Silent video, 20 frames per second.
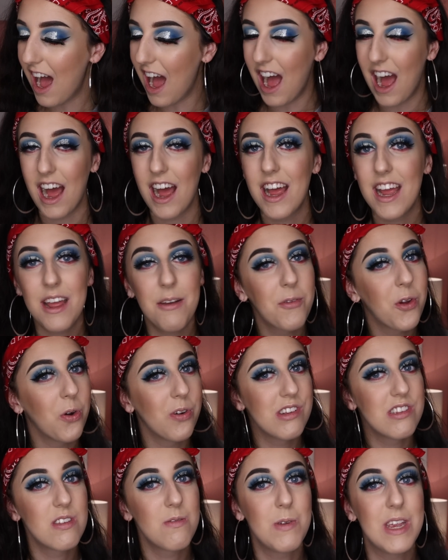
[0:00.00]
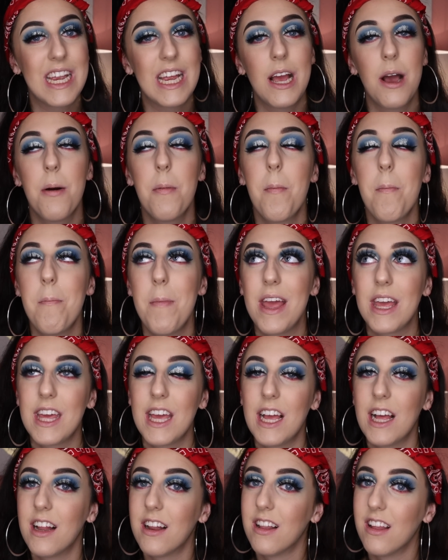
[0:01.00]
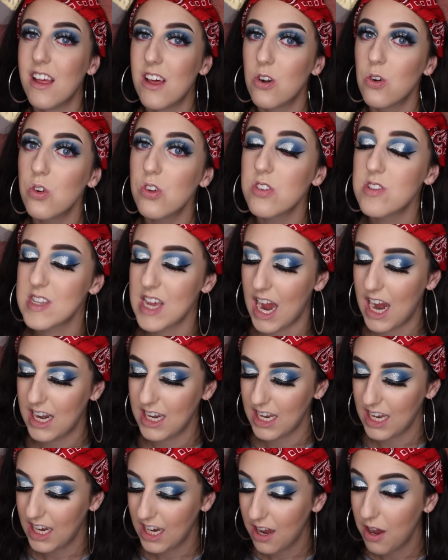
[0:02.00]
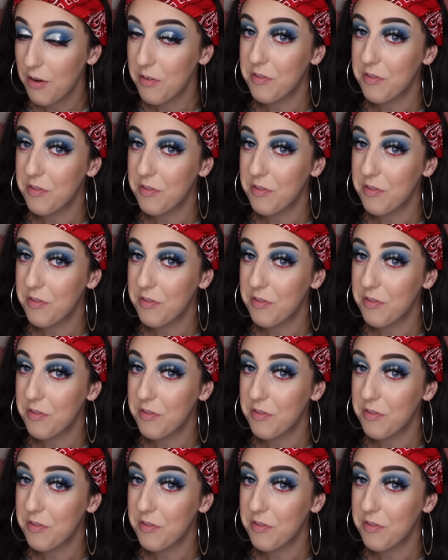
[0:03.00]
I am going to be making little tiny